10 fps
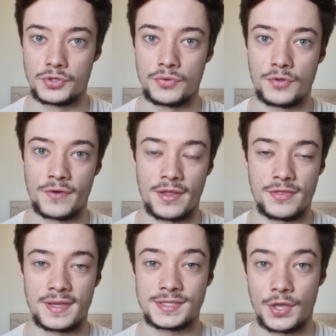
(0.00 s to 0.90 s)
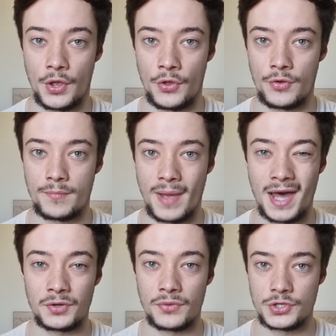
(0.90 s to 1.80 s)
are doing the right things at home
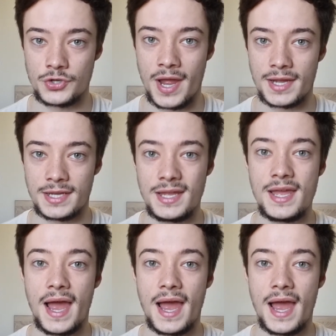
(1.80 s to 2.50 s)
and on the track,